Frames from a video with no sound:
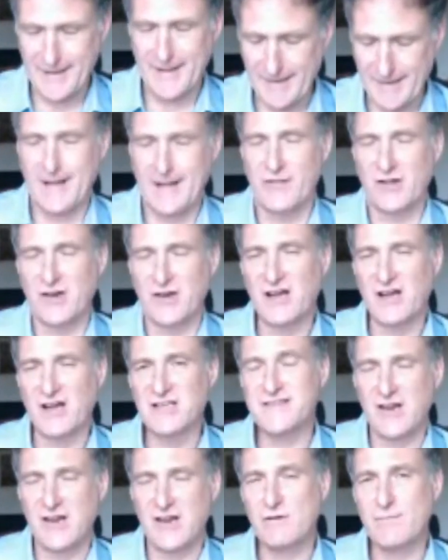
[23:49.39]
So
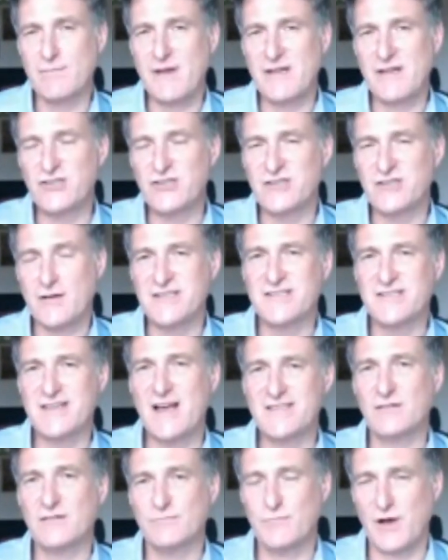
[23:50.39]
the last thing I
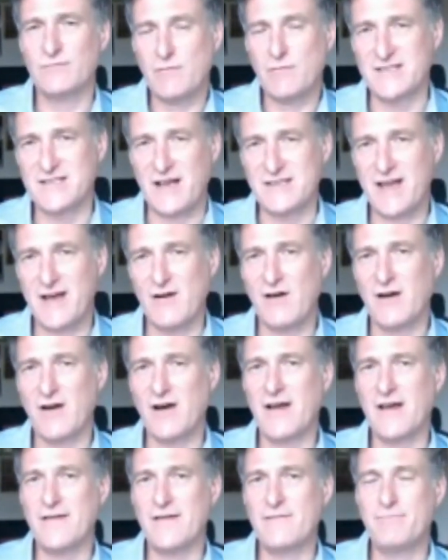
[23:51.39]
want to mention is sound
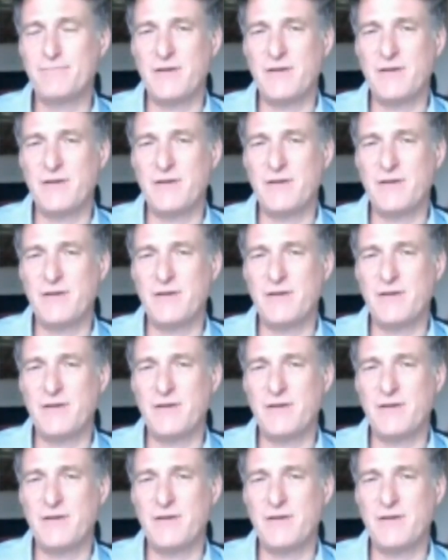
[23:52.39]
bites.